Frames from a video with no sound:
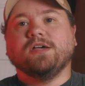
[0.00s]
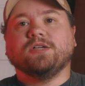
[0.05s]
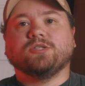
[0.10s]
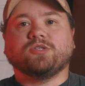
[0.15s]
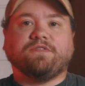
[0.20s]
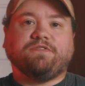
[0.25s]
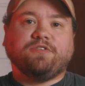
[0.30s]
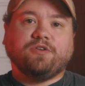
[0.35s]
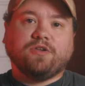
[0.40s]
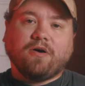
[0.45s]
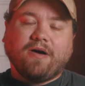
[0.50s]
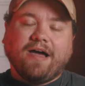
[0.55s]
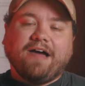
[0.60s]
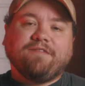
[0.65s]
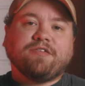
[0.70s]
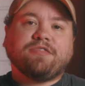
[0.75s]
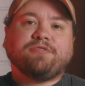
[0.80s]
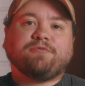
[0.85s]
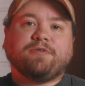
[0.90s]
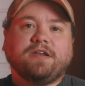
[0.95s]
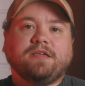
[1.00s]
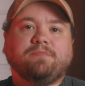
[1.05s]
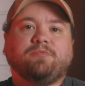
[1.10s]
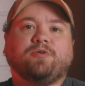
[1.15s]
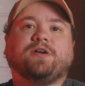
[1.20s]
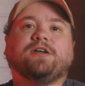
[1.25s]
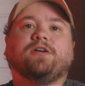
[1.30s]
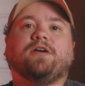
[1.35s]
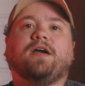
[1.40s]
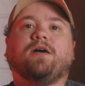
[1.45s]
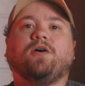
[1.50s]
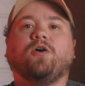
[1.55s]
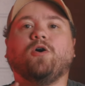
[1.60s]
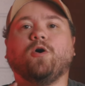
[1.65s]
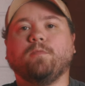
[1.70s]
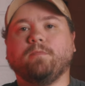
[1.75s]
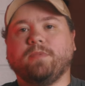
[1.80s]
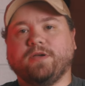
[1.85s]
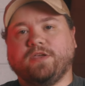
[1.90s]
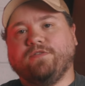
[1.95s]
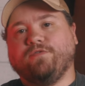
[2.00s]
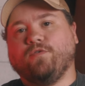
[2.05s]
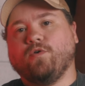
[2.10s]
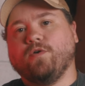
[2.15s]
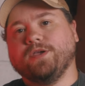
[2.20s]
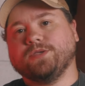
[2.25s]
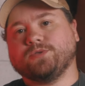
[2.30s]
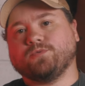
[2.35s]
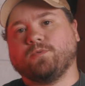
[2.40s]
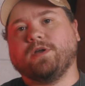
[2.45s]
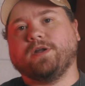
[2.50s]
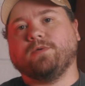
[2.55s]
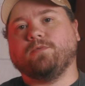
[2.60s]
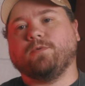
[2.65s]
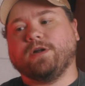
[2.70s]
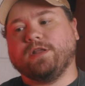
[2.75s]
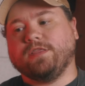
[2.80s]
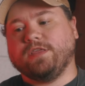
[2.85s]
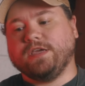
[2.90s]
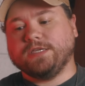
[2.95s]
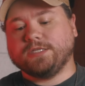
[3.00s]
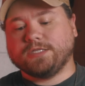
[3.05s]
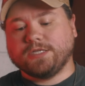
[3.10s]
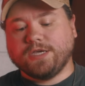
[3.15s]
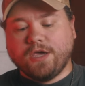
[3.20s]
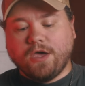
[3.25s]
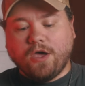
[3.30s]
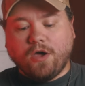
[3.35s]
So if you don't have a 3D printer at home, but you've always wanted one of these,